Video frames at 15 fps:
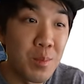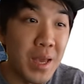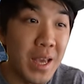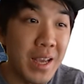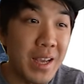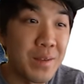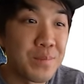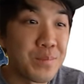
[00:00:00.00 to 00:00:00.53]

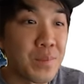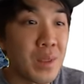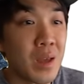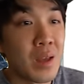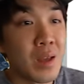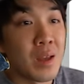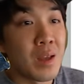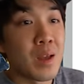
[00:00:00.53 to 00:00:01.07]
Bing.
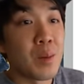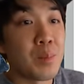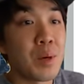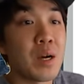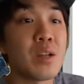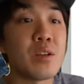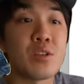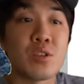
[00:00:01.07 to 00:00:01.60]

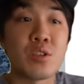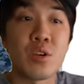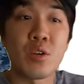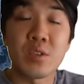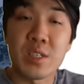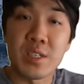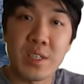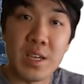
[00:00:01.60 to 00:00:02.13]
But
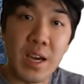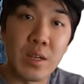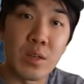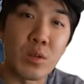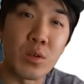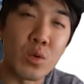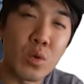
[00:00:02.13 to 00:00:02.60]
jokes aside,